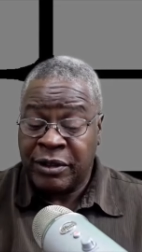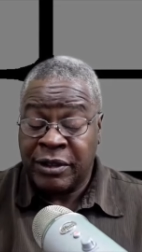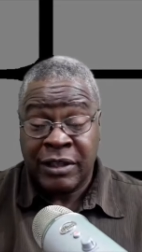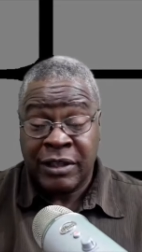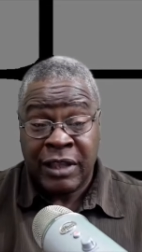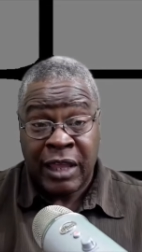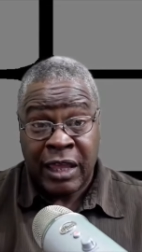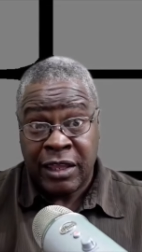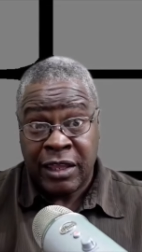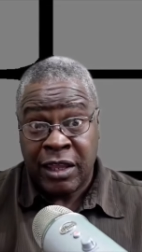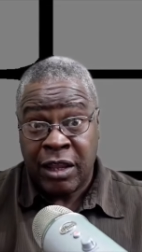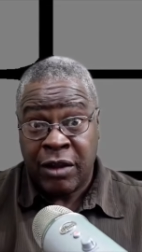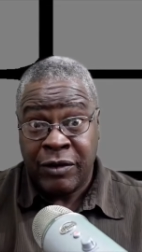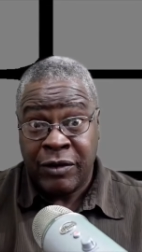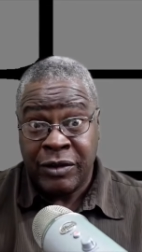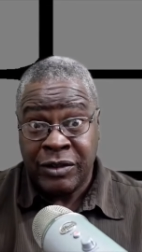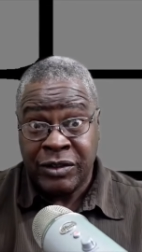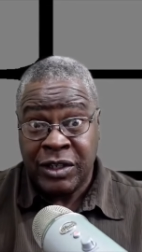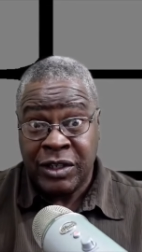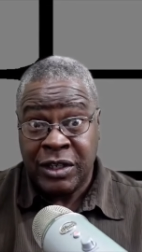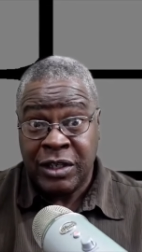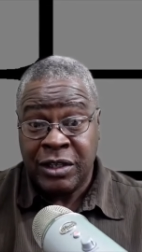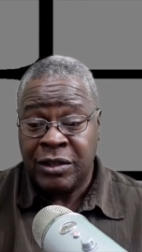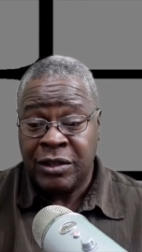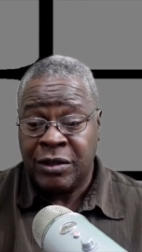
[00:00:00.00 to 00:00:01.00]
And I
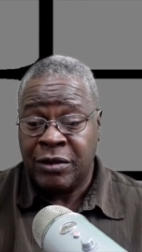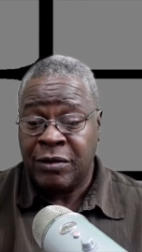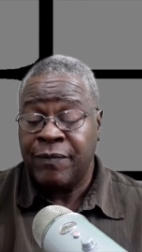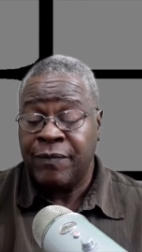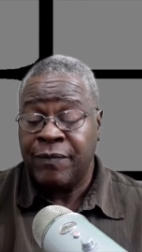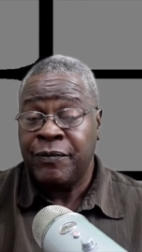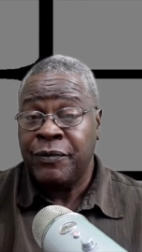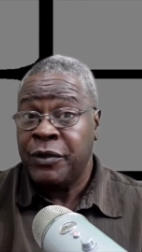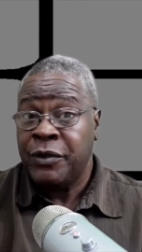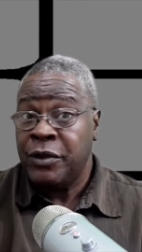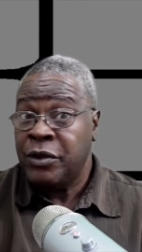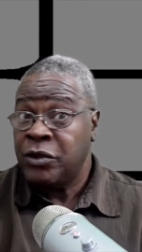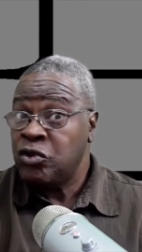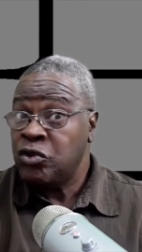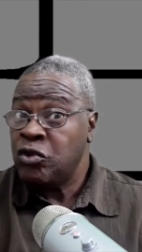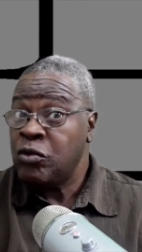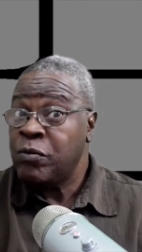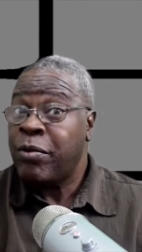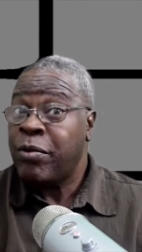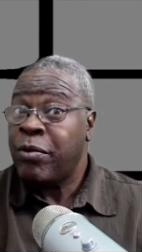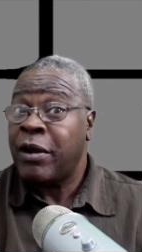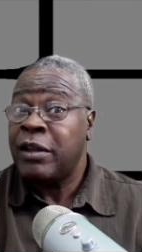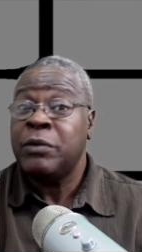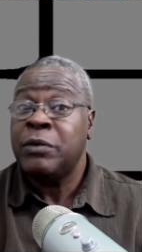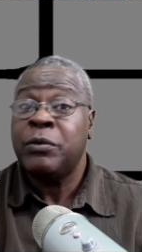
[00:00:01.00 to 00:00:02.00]
guarantee you, you
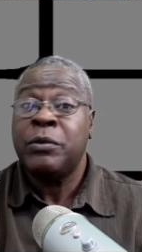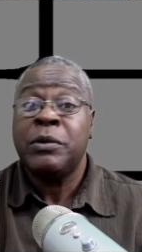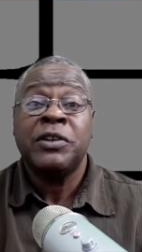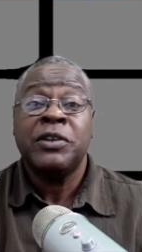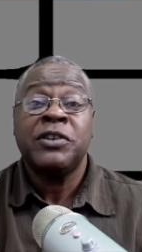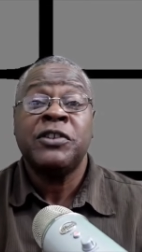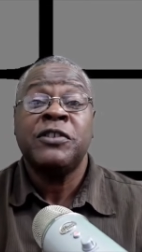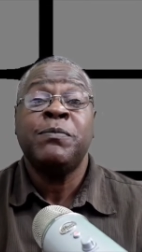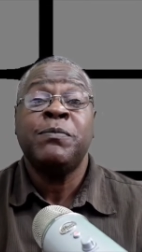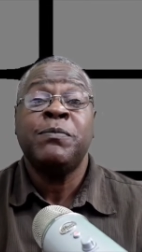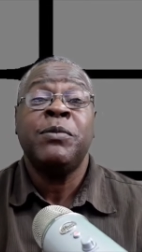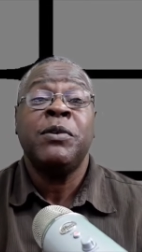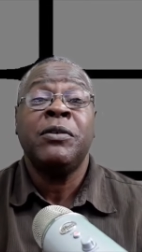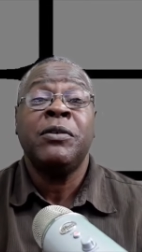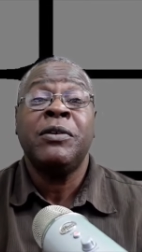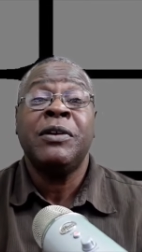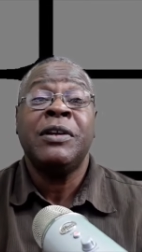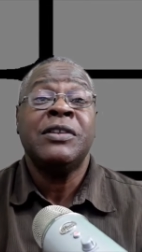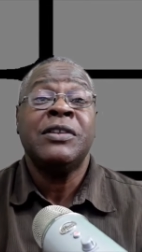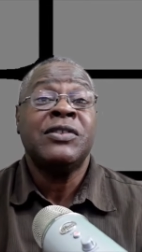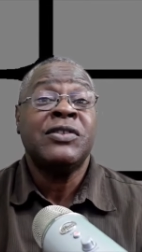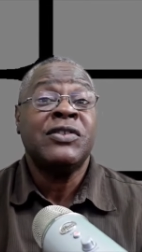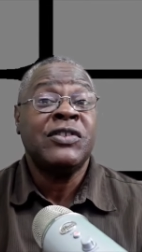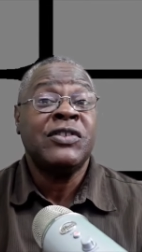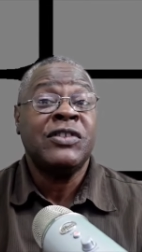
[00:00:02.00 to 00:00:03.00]
probably will
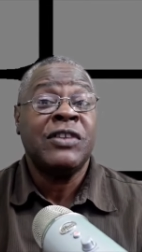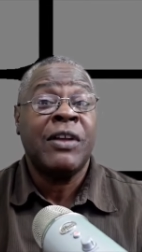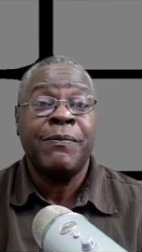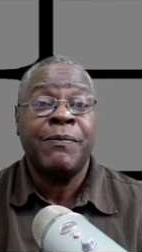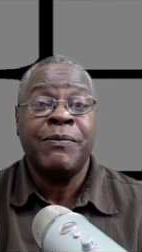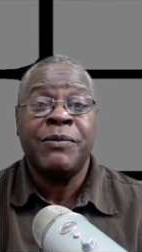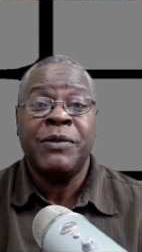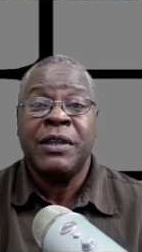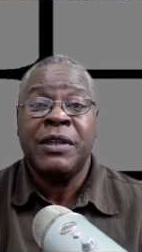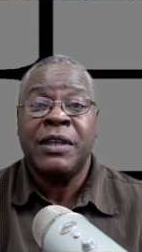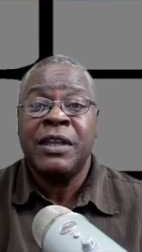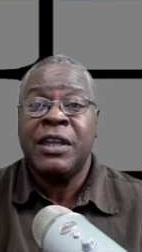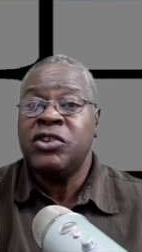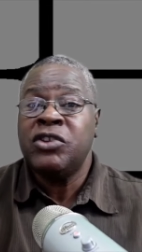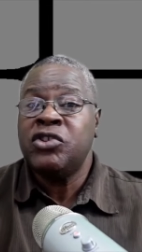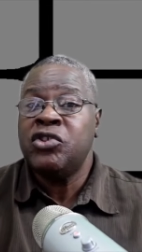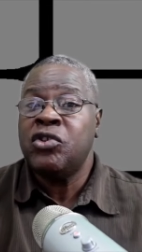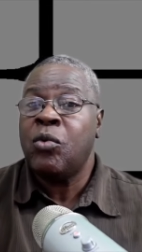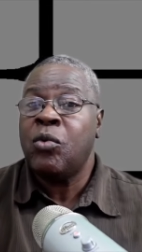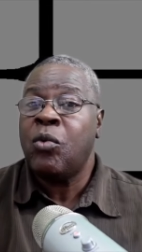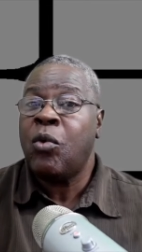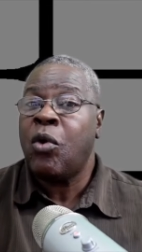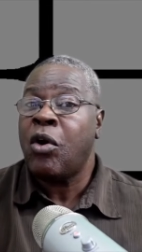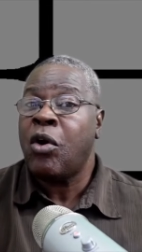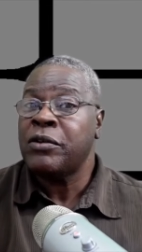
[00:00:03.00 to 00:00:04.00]
experience something in your
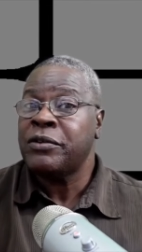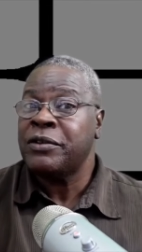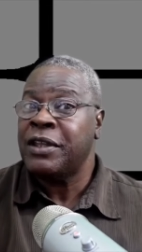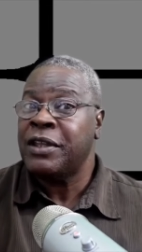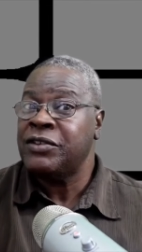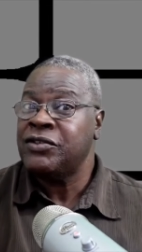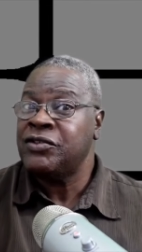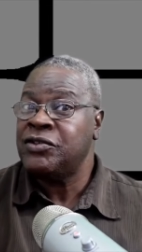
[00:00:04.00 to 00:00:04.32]
walk that's